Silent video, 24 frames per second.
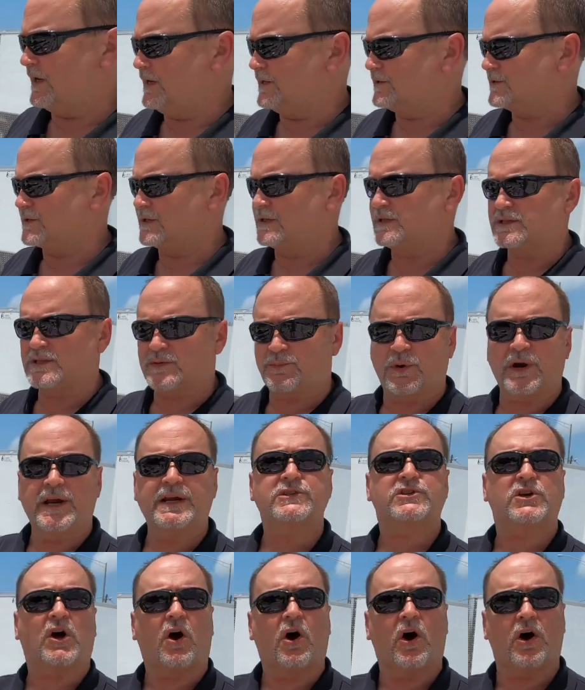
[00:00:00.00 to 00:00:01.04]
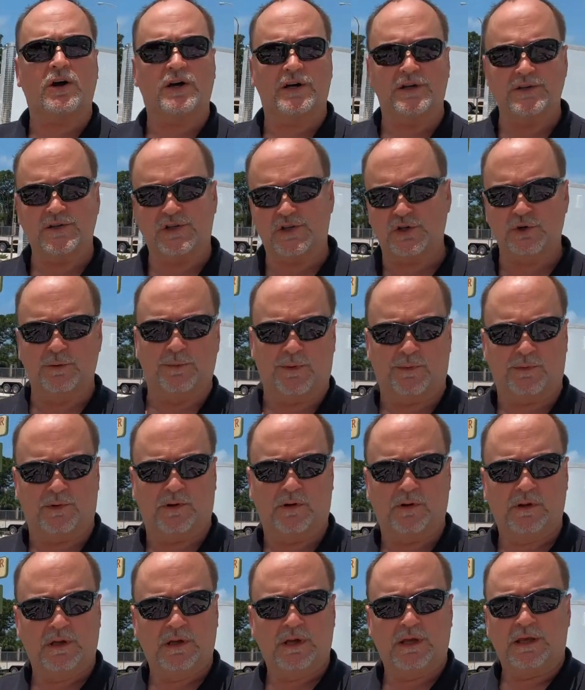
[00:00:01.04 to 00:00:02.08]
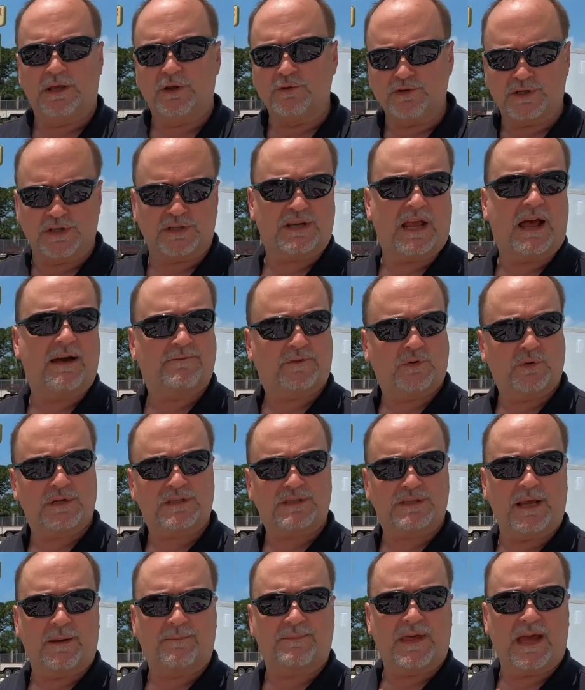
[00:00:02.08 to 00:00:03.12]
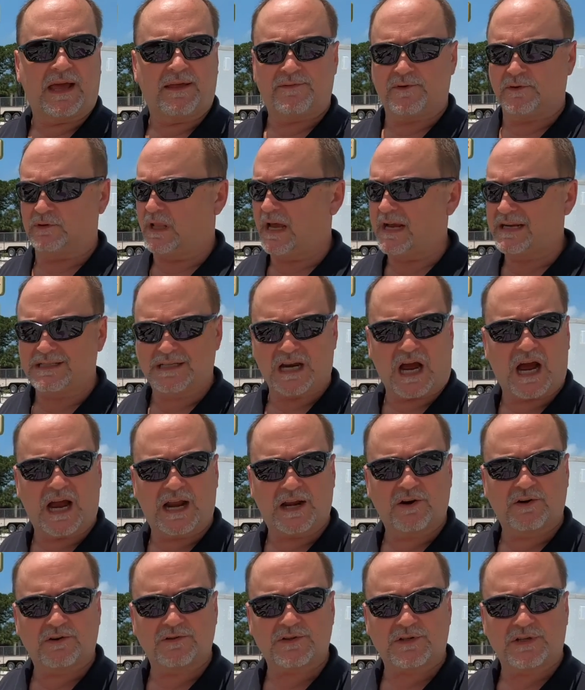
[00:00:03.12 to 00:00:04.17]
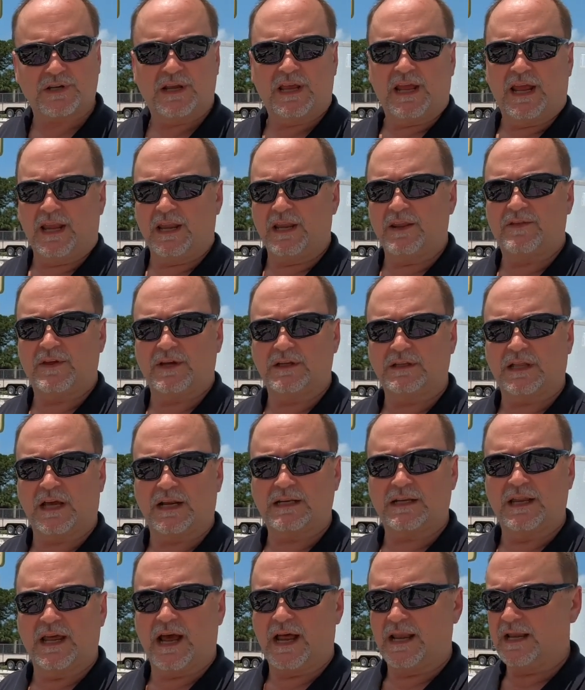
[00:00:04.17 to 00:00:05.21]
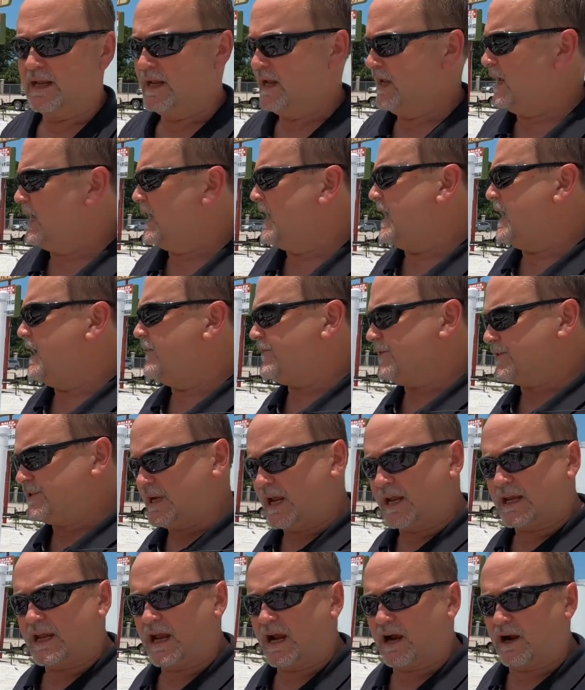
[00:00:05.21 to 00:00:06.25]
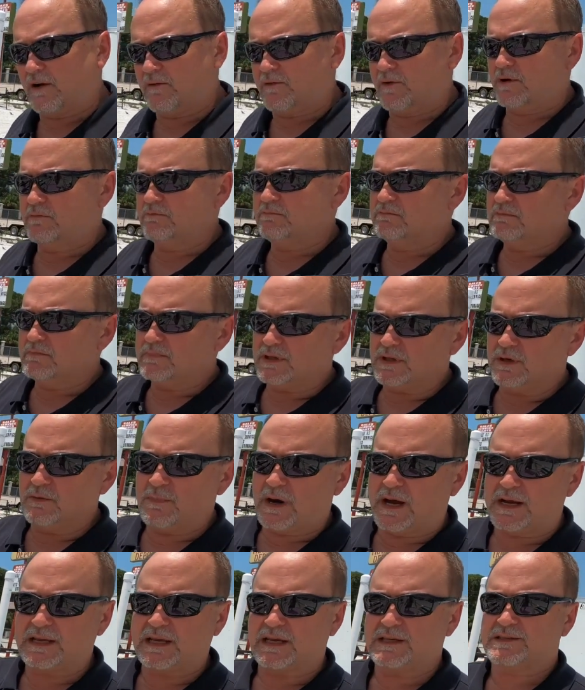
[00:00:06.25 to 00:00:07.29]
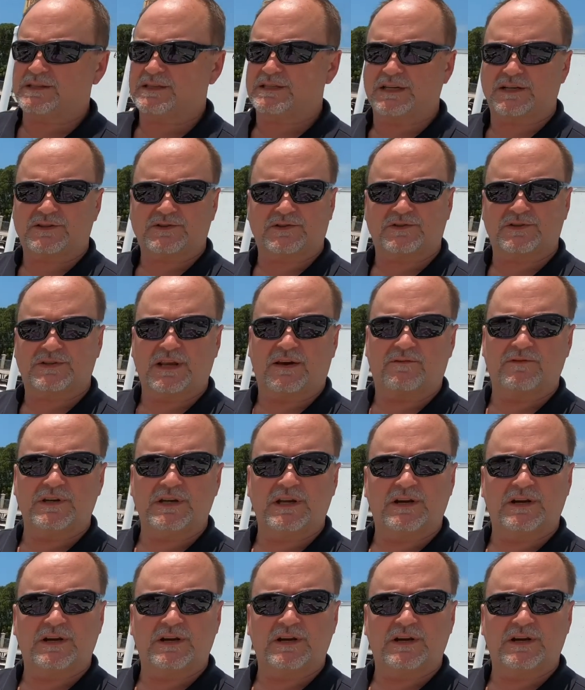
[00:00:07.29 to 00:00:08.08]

is the springs are consumable. You just have to accept that. They're like tires, anything like that. If you take care of them, you might get 6 or 7